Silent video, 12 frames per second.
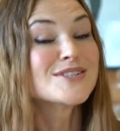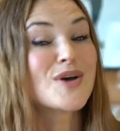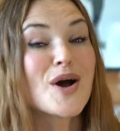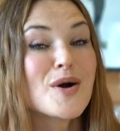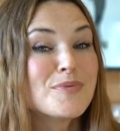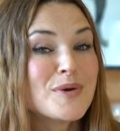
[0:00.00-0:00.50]
So
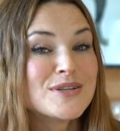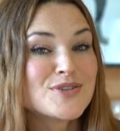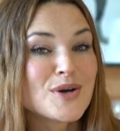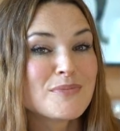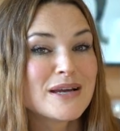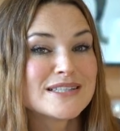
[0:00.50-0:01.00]
I hope you
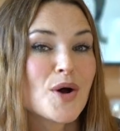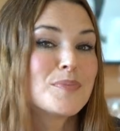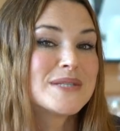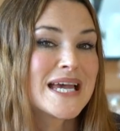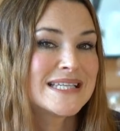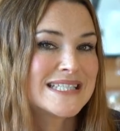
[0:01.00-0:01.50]
enjoyed my
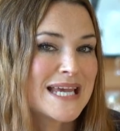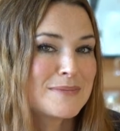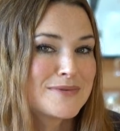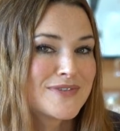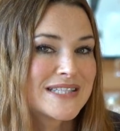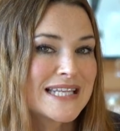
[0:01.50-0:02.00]
top 10
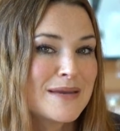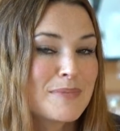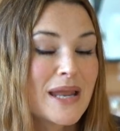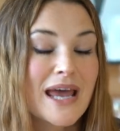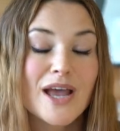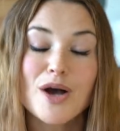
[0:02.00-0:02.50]
tips for sleep,
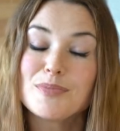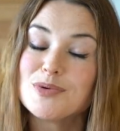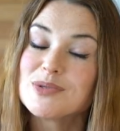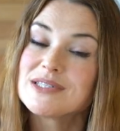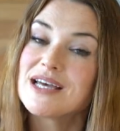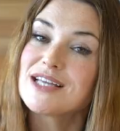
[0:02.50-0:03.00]
and I hope you
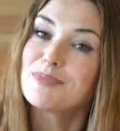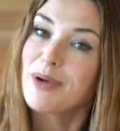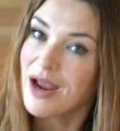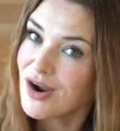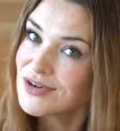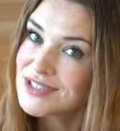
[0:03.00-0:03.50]
will start to
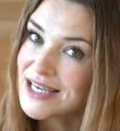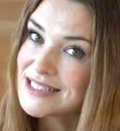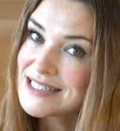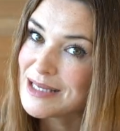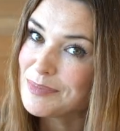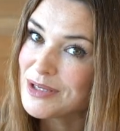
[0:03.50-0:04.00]

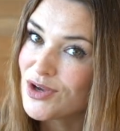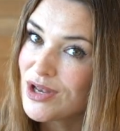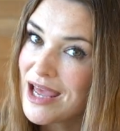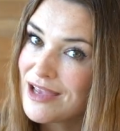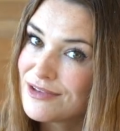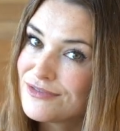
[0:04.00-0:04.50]
prioritize sleep in your
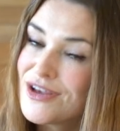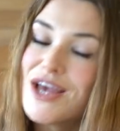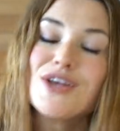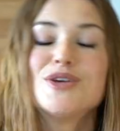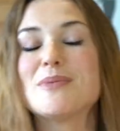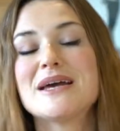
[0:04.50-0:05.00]
life.
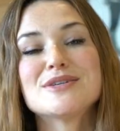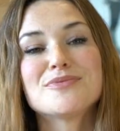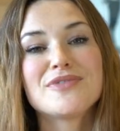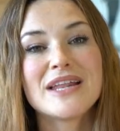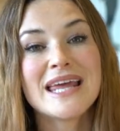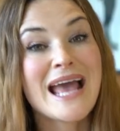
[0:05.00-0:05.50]
You may end up
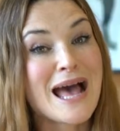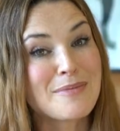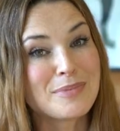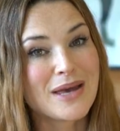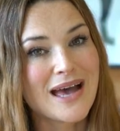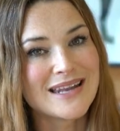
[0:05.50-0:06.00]
feeling
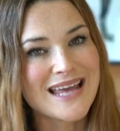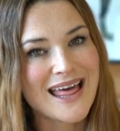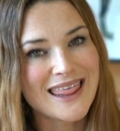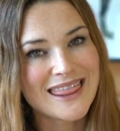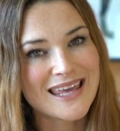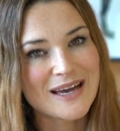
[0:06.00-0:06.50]
happier and
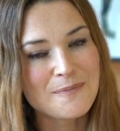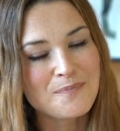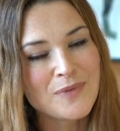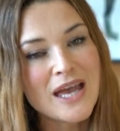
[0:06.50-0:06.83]
healthier.